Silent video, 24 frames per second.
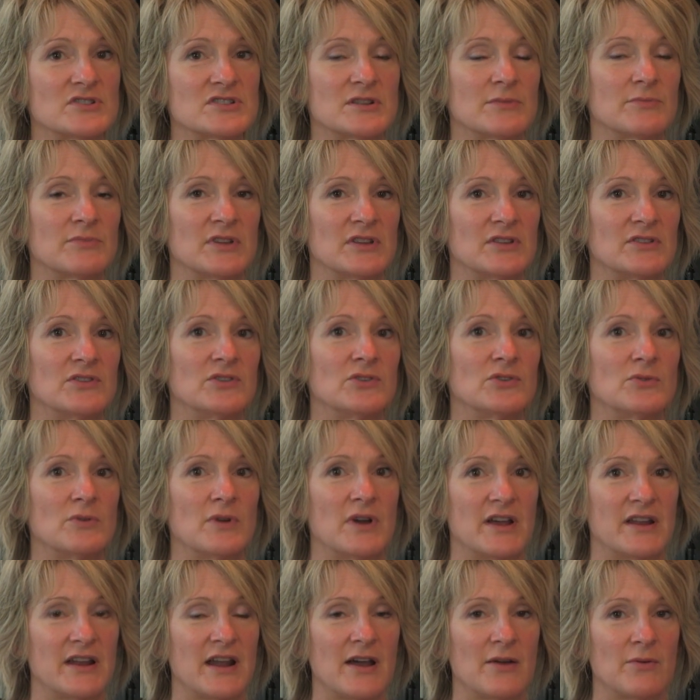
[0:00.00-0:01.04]
something new
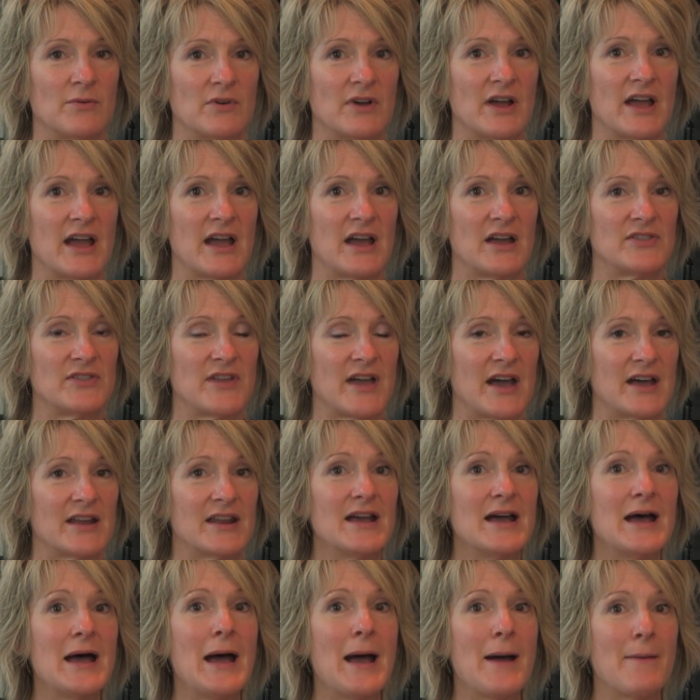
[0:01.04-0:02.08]
and I will add that.
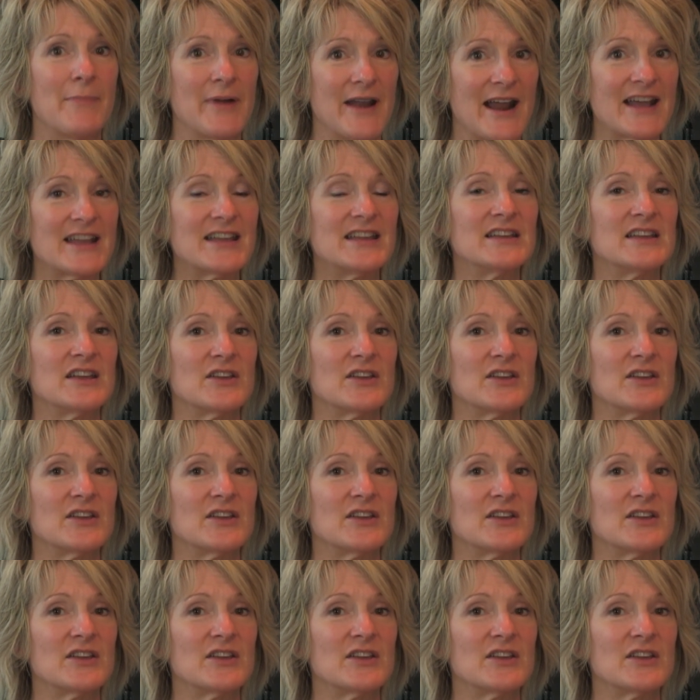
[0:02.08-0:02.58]
But I can